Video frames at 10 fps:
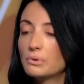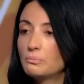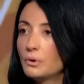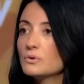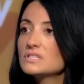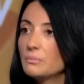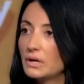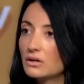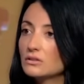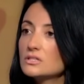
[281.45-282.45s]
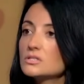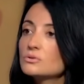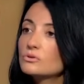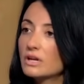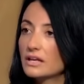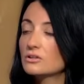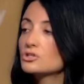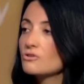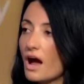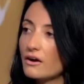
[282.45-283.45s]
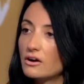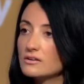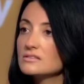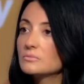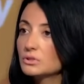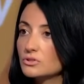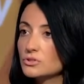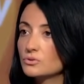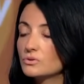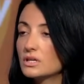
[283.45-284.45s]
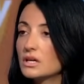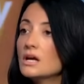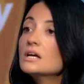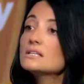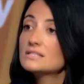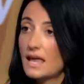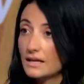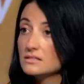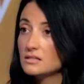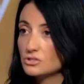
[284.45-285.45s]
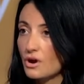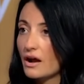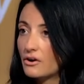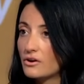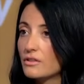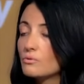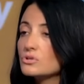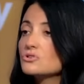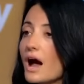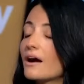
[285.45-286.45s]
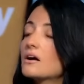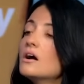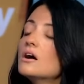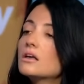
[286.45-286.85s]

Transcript: proposed a bill to create a tracker similar to the Sandy tracker that would track